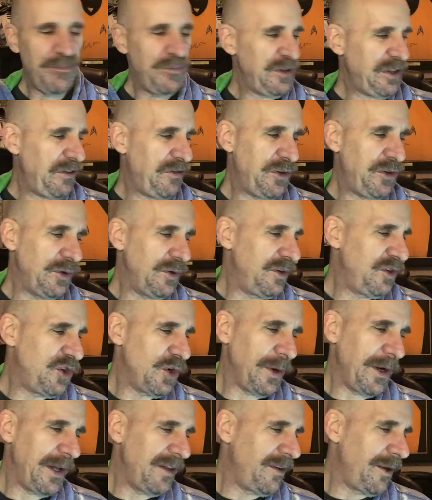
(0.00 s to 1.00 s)
if you,
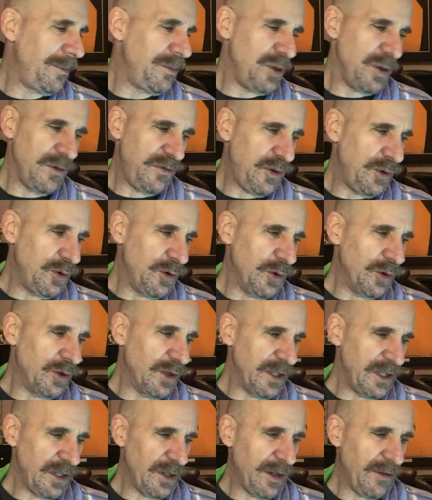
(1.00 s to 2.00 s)
Joanna W., if you
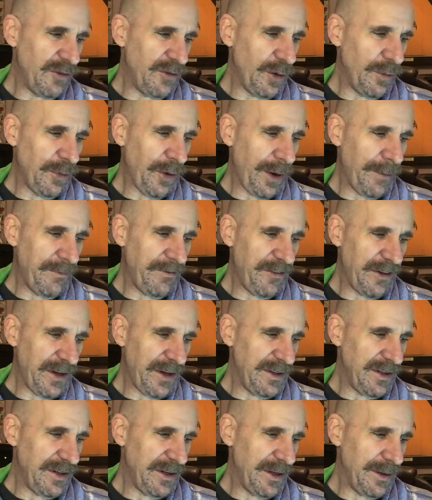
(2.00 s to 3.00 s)
Google it, you'll have no problem
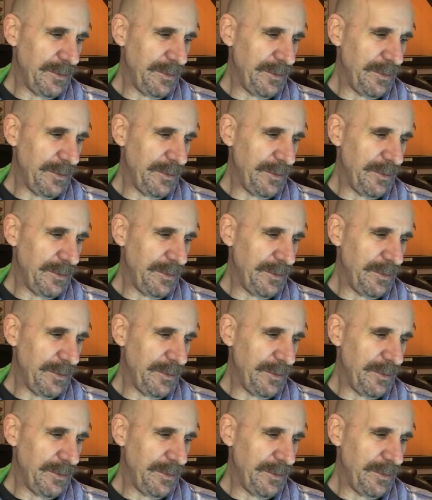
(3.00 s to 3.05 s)
finding it,